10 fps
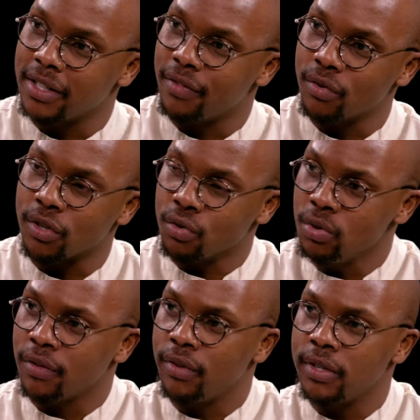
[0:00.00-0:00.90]
and those are two
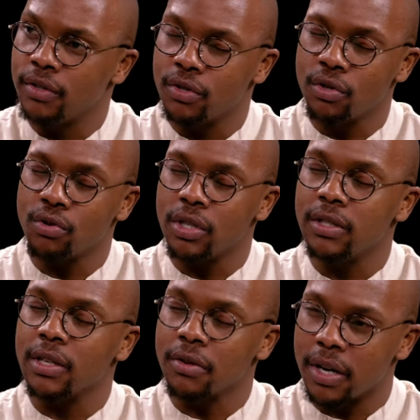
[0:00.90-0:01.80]
different institutions,
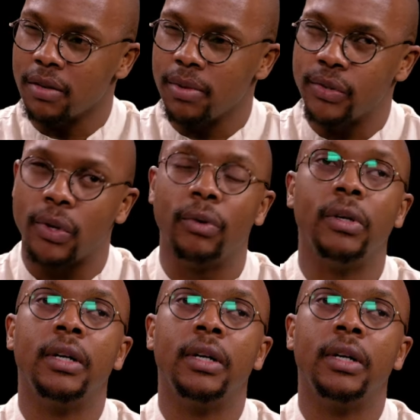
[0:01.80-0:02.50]
incredibly so.